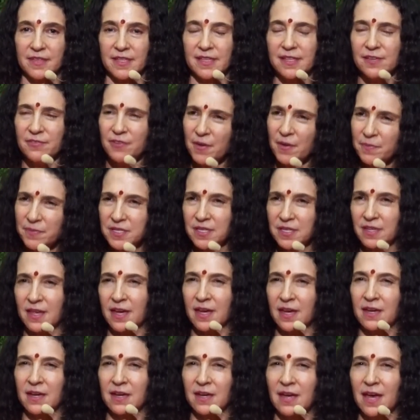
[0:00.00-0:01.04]
Live up to
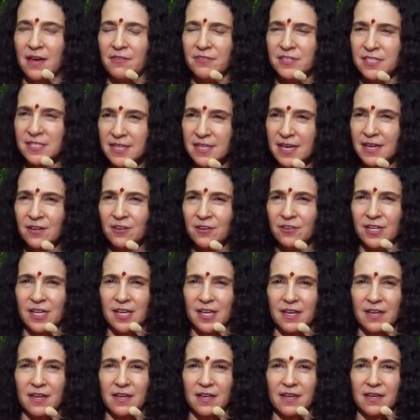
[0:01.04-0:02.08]
that. Have
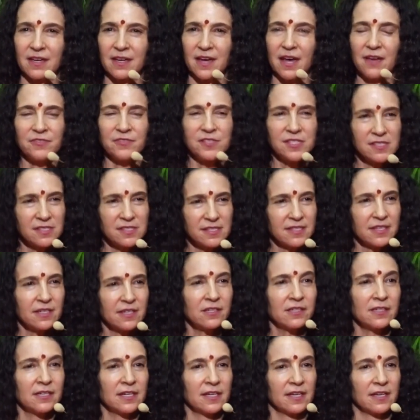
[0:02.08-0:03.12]
integrity. Have
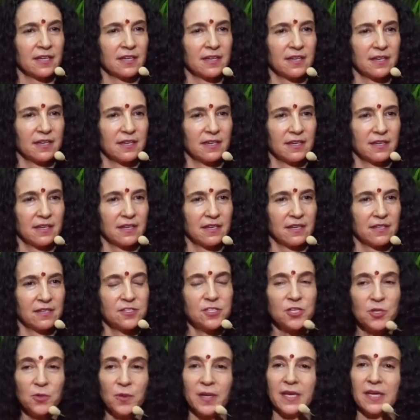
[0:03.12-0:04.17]
sincerity.
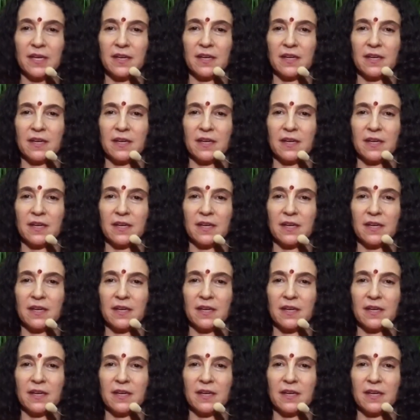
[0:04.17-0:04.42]
Do it.